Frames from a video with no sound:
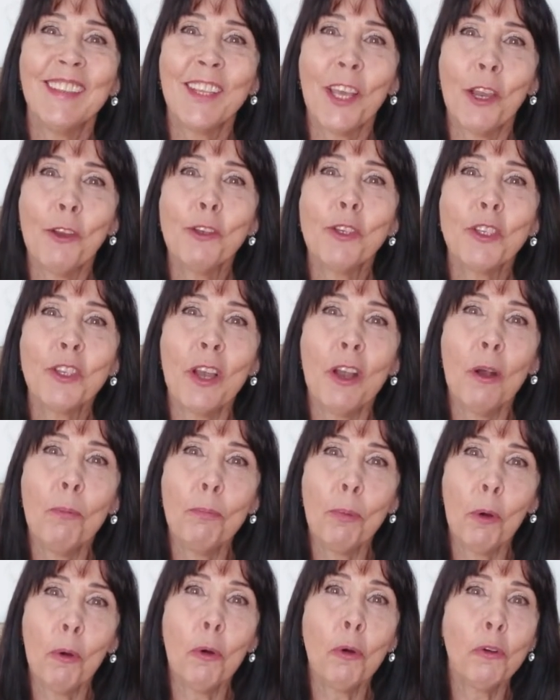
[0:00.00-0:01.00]
Those that are
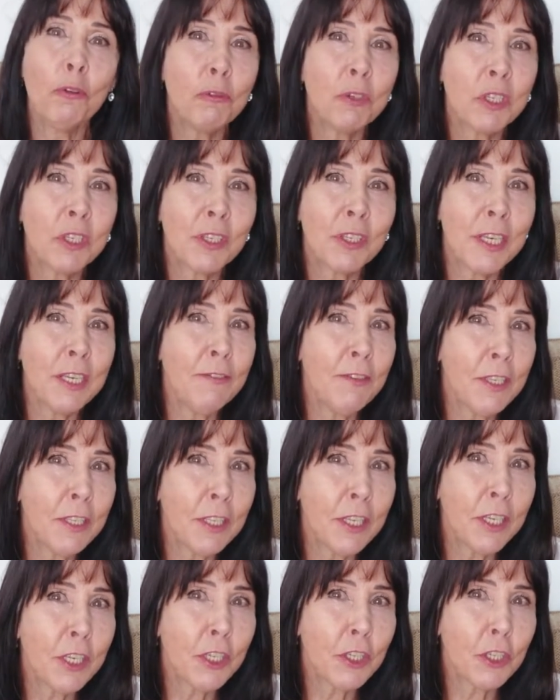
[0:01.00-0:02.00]
poor at
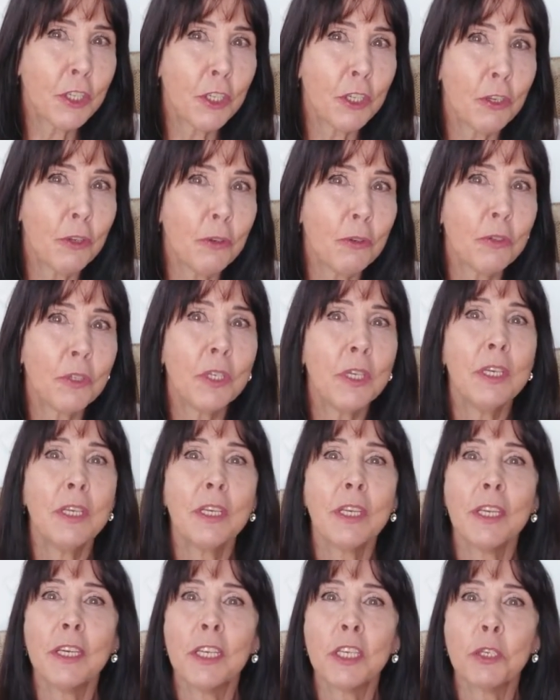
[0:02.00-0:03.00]
receiving these cues
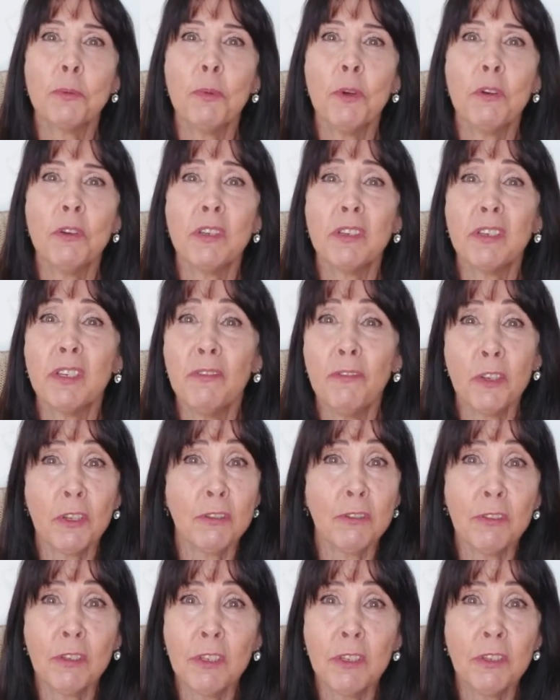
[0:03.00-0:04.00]
can experience
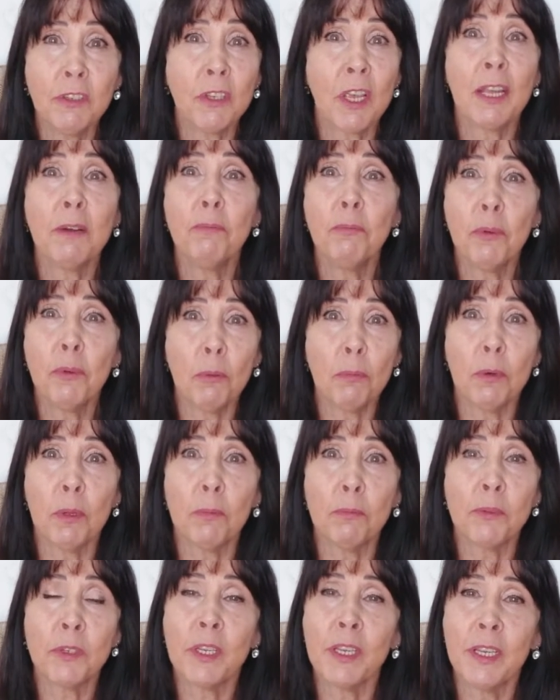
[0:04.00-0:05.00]
difficulties and
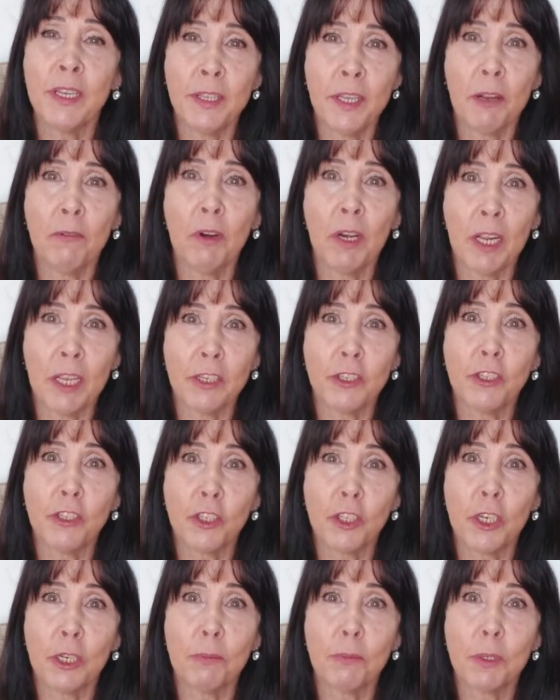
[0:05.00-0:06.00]
problems in their
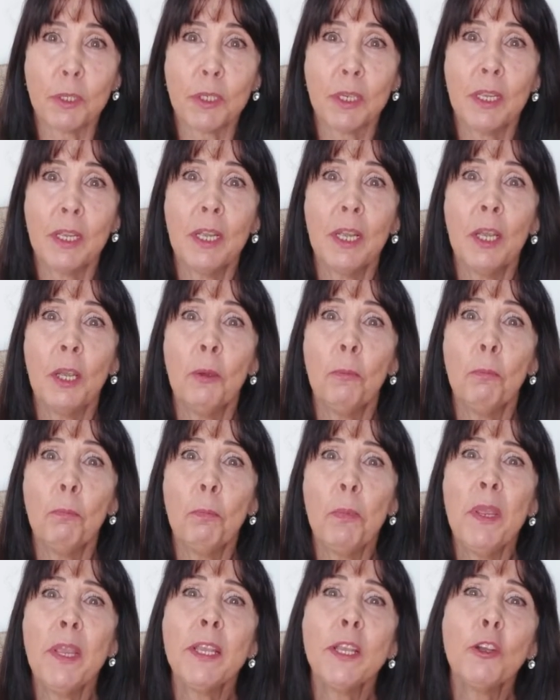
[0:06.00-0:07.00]
relationships.
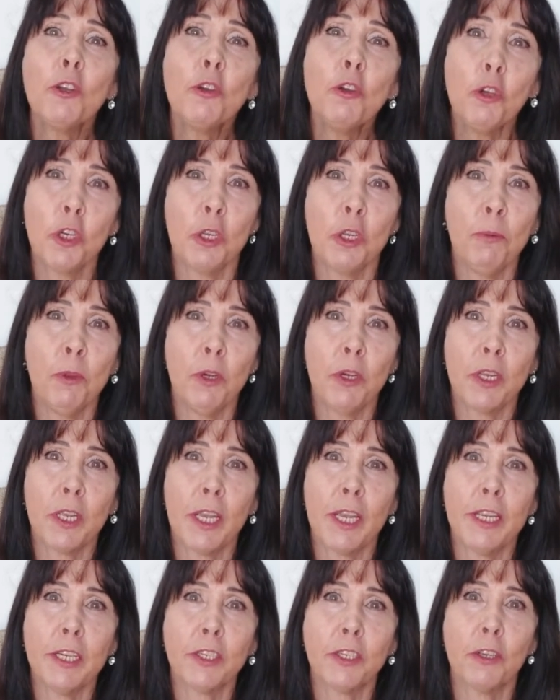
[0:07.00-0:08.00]
Being a good
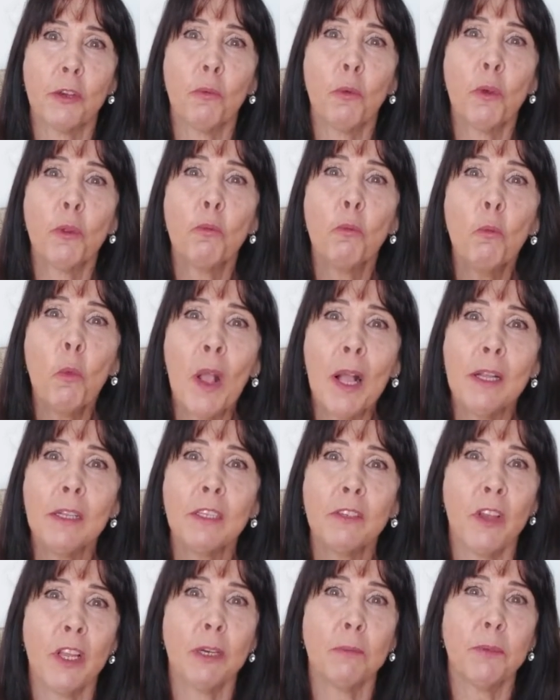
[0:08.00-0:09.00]
communicator with
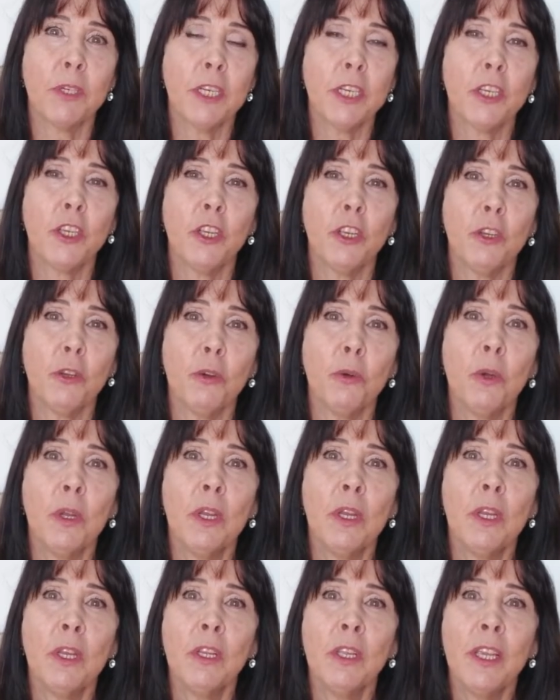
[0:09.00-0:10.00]
well-developed EQ,
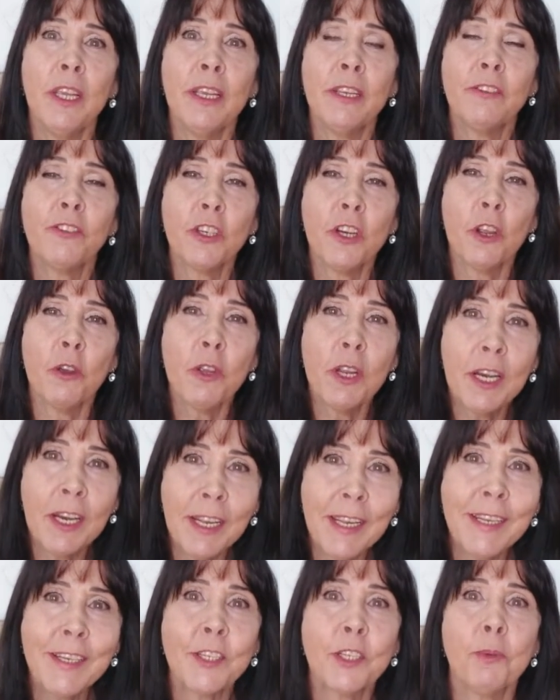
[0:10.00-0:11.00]
it
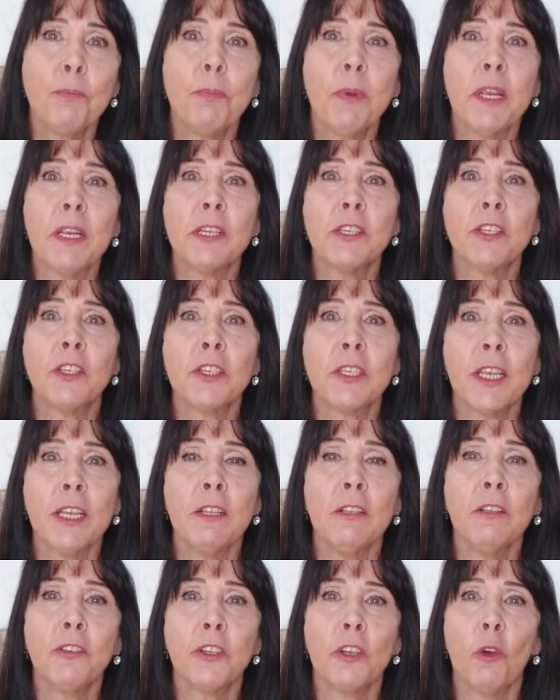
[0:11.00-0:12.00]
leads to being
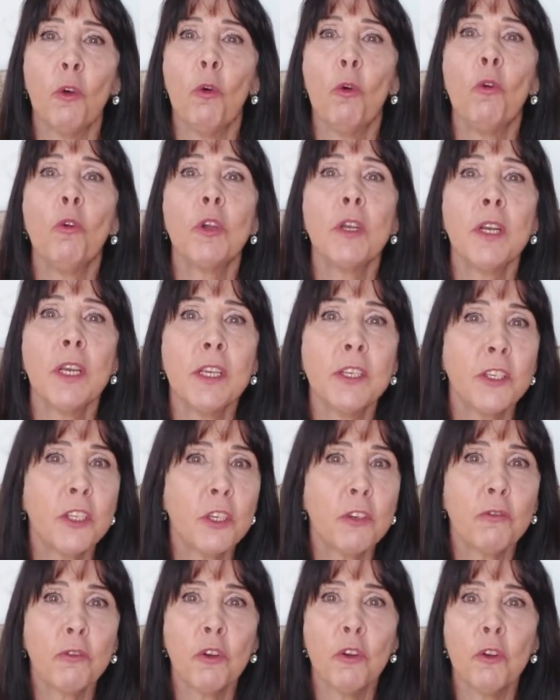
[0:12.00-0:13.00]
skilled at
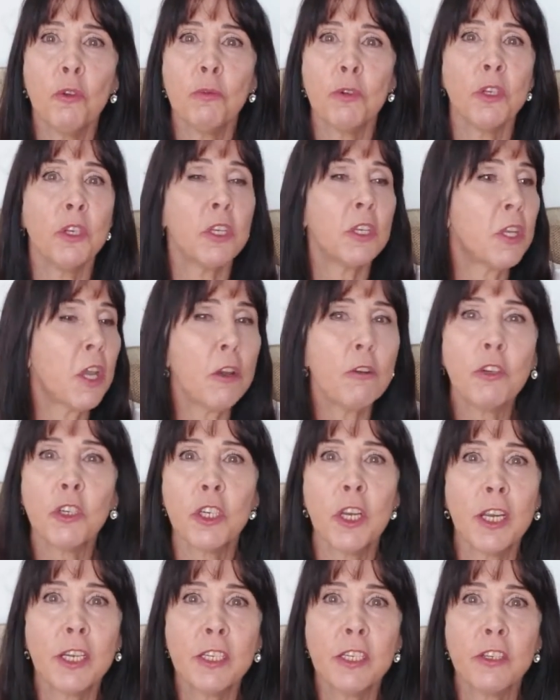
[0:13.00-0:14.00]
organising groups,
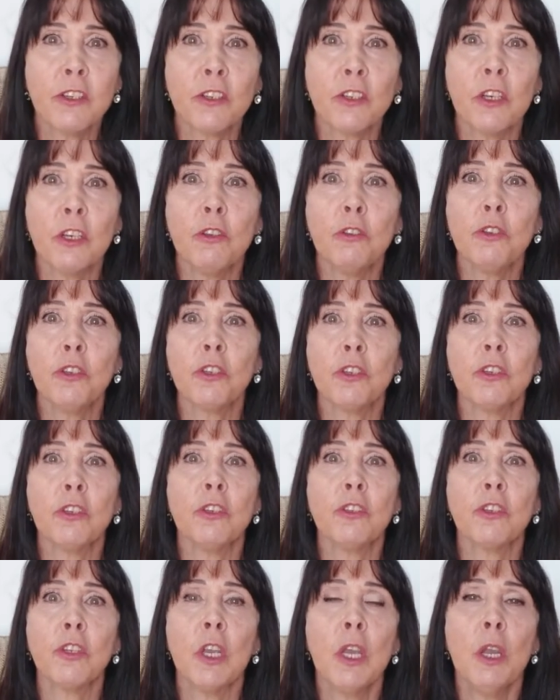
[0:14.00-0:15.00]
negotiating
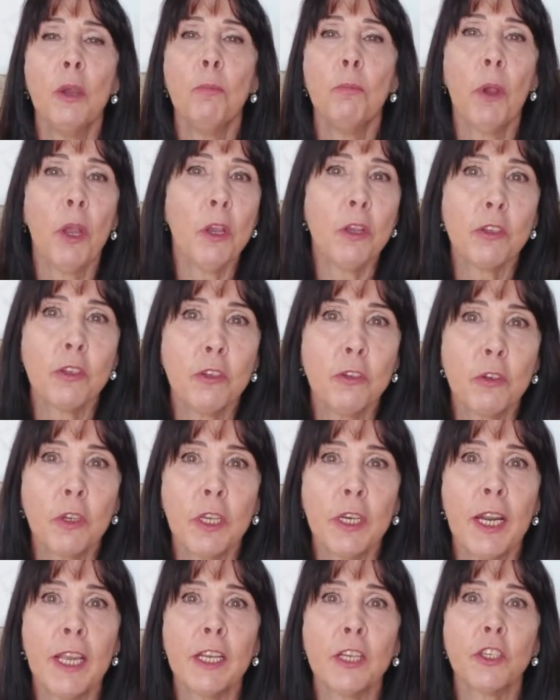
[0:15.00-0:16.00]
solutions, personal
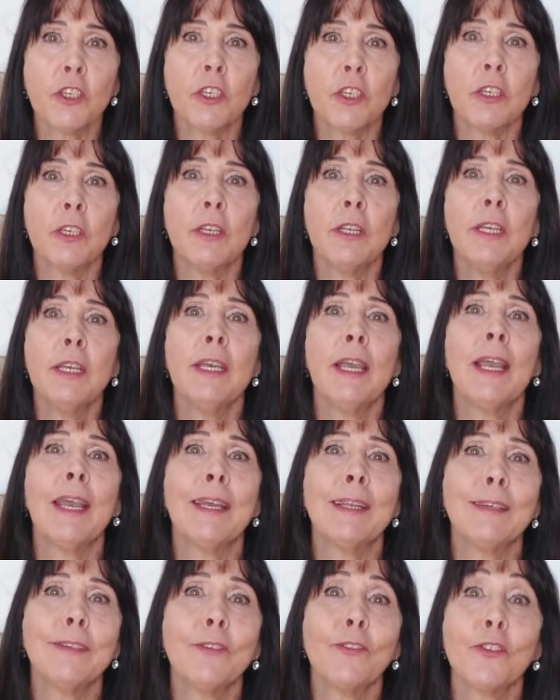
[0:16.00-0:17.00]
connection,
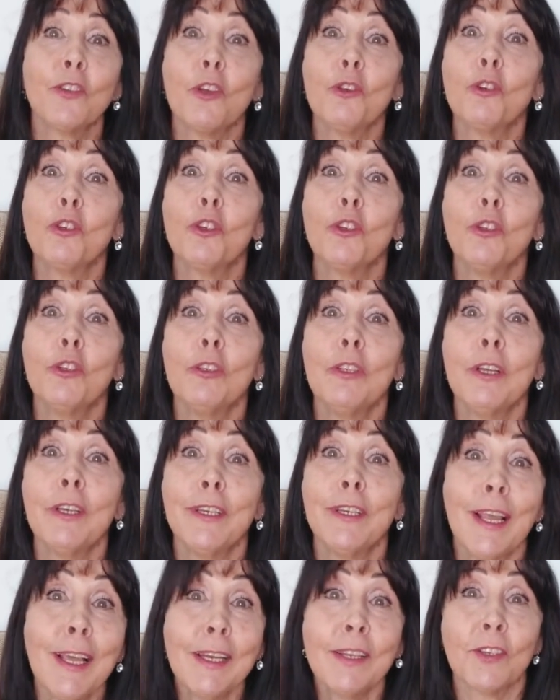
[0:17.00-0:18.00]
and social
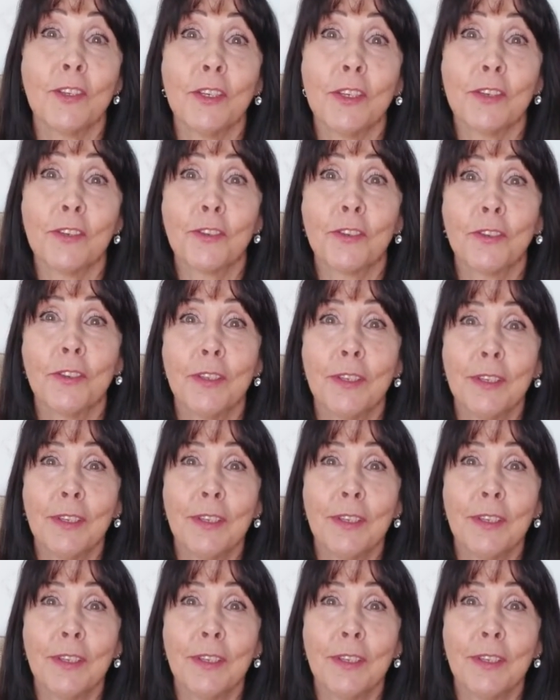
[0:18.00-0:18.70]
analysis.